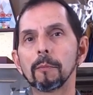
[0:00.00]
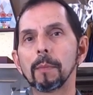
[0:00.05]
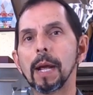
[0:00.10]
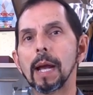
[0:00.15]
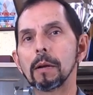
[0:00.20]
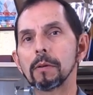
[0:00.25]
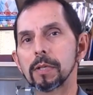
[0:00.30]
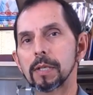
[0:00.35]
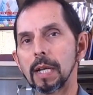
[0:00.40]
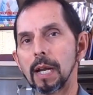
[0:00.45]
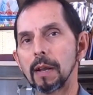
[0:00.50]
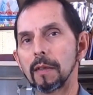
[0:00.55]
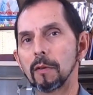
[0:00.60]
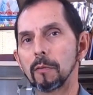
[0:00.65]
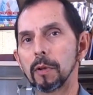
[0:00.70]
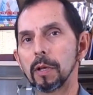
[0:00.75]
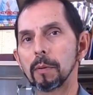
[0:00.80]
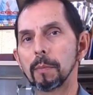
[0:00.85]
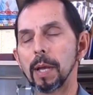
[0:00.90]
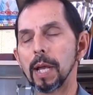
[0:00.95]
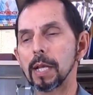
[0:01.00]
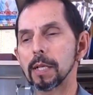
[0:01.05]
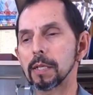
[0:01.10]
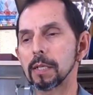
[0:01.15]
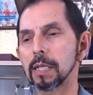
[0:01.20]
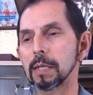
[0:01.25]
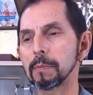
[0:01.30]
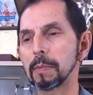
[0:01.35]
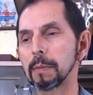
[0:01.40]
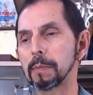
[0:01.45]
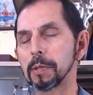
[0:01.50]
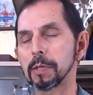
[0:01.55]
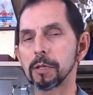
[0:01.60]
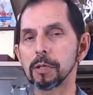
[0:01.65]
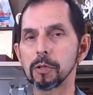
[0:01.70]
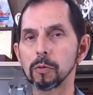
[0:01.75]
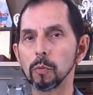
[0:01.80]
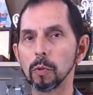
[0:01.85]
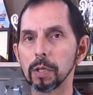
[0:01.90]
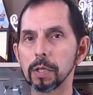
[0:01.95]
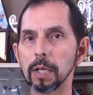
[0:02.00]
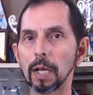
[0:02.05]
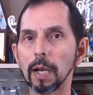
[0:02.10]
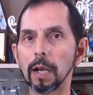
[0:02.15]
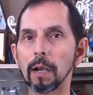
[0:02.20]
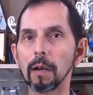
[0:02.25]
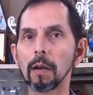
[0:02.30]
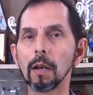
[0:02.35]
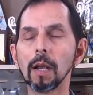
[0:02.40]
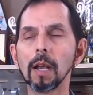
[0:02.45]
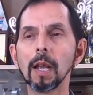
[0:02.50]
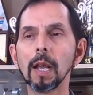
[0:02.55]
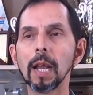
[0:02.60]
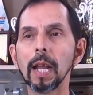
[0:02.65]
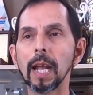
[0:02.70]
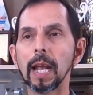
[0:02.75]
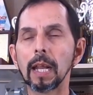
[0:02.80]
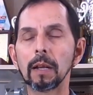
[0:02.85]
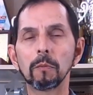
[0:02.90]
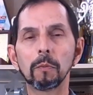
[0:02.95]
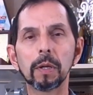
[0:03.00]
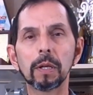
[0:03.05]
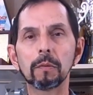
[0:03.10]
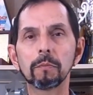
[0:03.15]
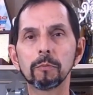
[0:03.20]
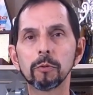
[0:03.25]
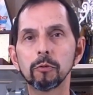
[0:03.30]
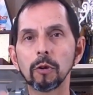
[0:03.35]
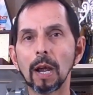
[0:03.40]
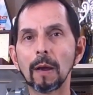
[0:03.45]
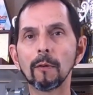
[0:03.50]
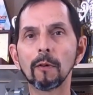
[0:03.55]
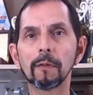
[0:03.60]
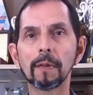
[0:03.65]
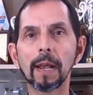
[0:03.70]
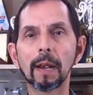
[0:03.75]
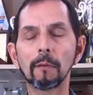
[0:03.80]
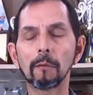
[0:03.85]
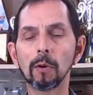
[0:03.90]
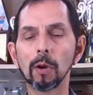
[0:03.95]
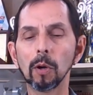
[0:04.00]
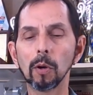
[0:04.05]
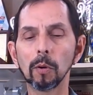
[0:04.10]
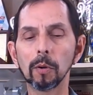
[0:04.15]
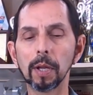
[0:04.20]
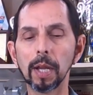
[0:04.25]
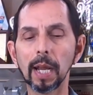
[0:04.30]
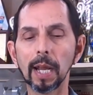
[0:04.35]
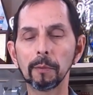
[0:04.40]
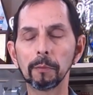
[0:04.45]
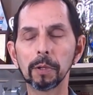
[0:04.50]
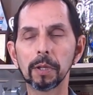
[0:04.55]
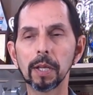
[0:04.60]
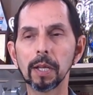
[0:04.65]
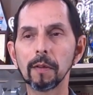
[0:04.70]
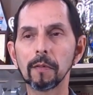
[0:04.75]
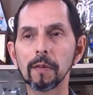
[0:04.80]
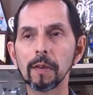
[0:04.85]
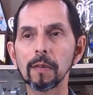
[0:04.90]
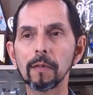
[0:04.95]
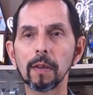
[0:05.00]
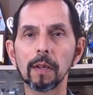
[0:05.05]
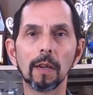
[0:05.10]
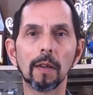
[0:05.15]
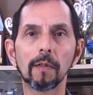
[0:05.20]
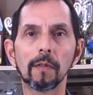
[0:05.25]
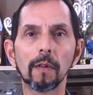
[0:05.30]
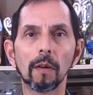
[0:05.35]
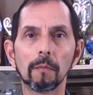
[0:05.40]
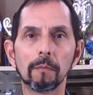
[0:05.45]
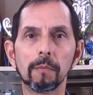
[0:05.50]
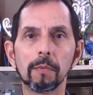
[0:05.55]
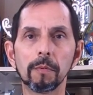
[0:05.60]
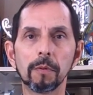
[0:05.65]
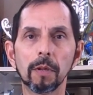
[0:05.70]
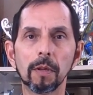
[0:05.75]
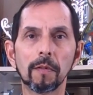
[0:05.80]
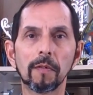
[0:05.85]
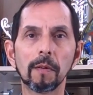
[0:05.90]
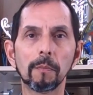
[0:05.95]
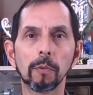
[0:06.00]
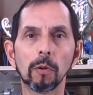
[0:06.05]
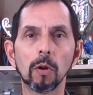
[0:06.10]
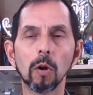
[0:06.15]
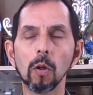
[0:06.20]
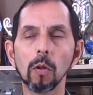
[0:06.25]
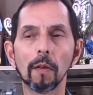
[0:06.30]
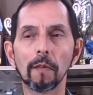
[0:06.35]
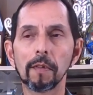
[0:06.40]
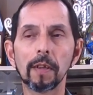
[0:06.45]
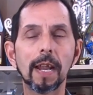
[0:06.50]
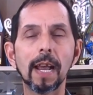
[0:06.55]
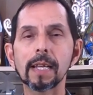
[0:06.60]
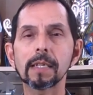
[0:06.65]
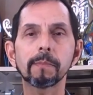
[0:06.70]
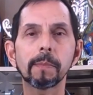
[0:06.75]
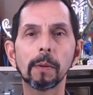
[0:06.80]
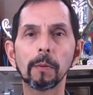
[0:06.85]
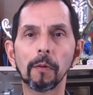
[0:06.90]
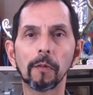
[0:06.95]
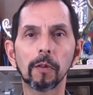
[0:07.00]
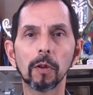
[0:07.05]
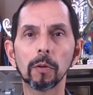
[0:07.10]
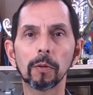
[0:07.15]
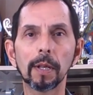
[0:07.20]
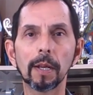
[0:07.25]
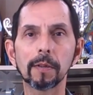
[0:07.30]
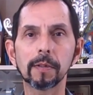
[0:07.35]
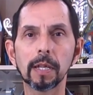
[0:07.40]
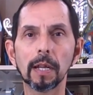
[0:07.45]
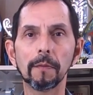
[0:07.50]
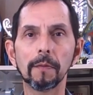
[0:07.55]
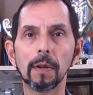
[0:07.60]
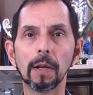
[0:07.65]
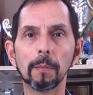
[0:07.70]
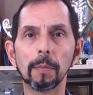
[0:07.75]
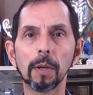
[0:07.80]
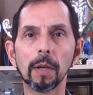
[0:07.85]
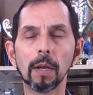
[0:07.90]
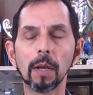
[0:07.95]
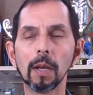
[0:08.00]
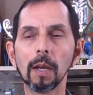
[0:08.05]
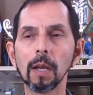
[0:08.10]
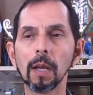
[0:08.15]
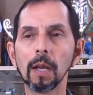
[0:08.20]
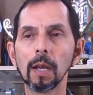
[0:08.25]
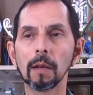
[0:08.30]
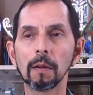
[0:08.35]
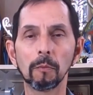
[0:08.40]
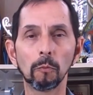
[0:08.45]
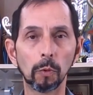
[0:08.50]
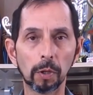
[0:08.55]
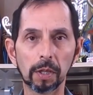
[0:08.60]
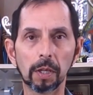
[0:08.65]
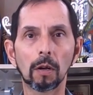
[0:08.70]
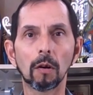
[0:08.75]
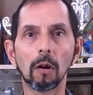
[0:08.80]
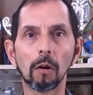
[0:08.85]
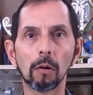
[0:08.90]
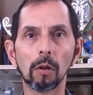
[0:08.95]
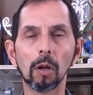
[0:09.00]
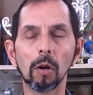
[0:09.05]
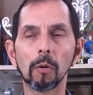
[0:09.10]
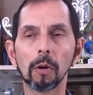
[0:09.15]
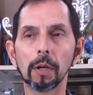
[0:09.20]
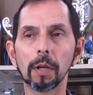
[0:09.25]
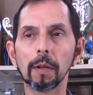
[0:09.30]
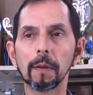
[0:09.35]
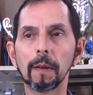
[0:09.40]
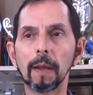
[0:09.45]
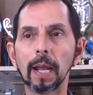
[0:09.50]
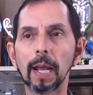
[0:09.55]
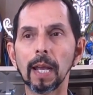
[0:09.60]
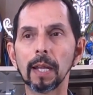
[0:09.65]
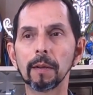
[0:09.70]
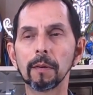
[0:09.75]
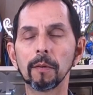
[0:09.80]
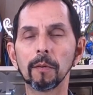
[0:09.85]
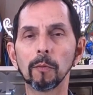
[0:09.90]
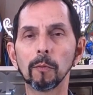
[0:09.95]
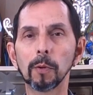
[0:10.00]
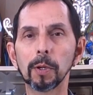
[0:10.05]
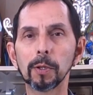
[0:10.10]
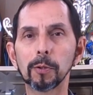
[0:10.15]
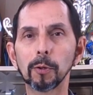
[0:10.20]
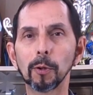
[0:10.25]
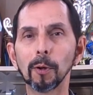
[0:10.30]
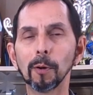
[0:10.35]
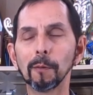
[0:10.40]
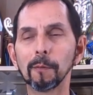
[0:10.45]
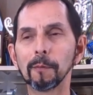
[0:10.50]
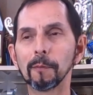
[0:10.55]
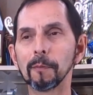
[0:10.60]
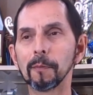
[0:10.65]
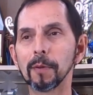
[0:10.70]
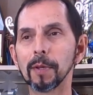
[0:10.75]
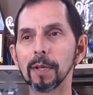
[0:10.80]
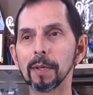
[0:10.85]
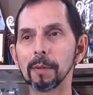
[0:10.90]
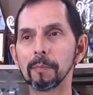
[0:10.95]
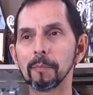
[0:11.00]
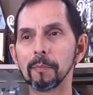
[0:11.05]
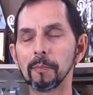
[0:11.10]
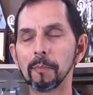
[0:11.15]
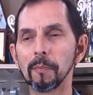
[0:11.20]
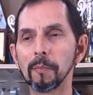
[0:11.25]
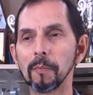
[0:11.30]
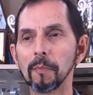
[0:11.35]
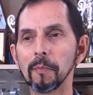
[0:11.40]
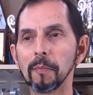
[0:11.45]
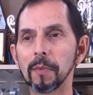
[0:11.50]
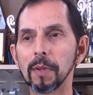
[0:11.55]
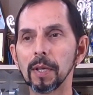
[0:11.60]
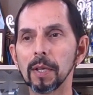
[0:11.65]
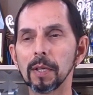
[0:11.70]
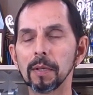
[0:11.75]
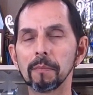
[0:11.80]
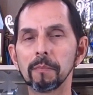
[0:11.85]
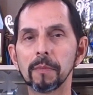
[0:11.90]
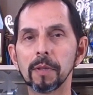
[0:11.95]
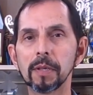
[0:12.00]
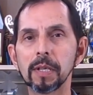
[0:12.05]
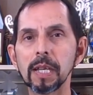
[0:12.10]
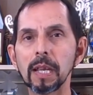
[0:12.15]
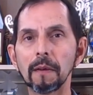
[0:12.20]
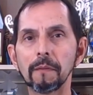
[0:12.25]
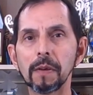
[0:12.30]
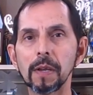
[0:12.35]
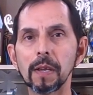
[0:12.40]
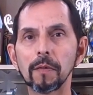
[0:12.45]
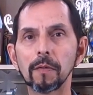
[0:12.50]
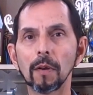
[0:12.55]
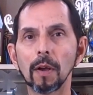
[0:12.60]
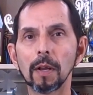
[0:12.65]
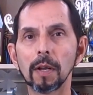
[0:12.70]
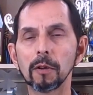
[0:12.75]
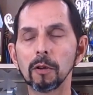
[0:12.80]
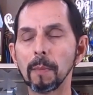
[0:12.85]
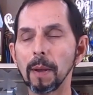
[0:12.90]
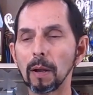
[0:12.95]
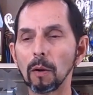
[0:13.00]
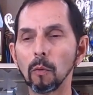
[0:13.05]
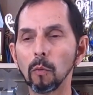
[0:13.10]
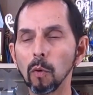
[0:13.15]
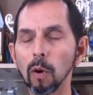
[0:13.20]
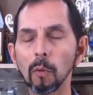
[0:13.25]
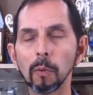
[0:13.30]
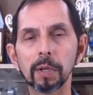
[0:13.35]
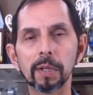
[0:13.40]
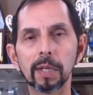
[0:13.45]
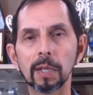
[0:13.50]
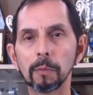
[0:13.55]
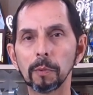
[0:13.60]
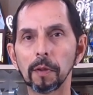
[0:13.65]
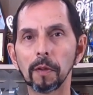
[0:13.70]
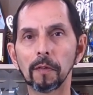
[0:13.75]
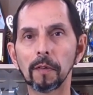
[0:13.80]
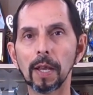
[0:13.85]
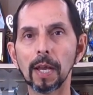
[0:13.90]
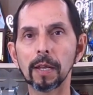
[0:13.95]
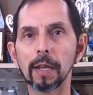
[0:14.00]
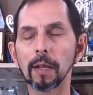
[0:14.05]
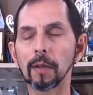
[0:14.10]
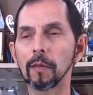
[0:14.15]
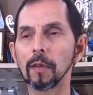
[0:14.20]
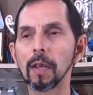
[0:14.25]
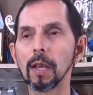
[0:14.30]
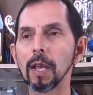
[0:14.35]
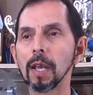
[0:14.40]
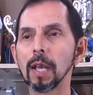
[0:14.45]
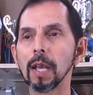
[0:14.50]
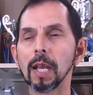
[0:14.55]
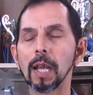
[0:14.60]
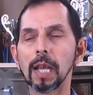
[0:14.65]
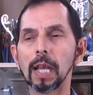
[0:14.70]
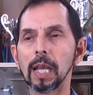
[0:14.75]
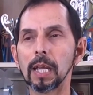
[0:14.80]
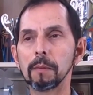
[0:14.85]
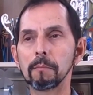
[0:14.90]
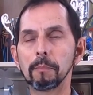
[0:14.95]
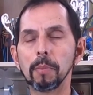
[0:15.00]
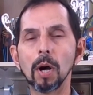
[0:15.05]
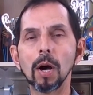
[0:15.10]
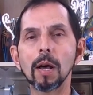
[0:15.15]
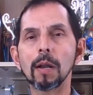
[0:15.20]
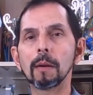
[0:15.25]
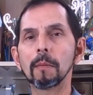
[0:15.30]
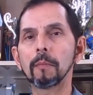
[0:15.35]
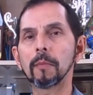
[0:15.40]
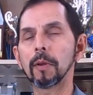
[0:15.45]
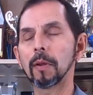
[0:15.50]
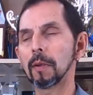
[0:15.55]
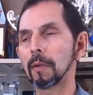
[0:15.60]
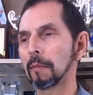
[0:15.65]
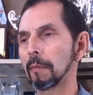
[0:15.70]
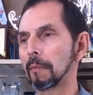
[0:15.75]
them are outside of the wheelbase. Sometimes it's just one tire. And we drive over that road, and with NC Zetas, the simple goal is it has to be able to soak that stuff up with the car lowered. And we drove the DFEs on it, no matter what we did with the settings, it bottomed